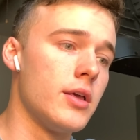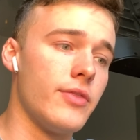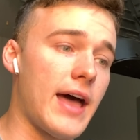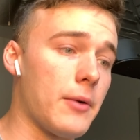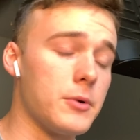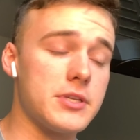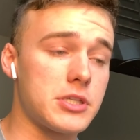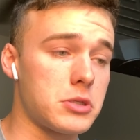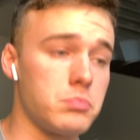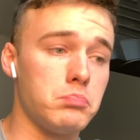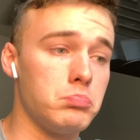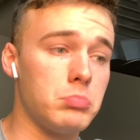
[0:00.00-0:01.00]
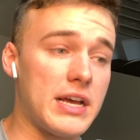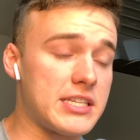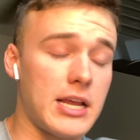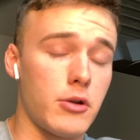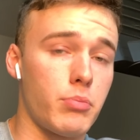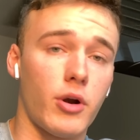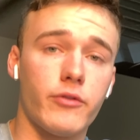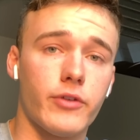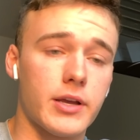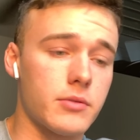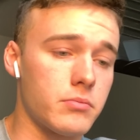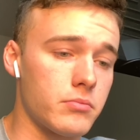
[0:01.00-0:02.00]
that sounded perfect.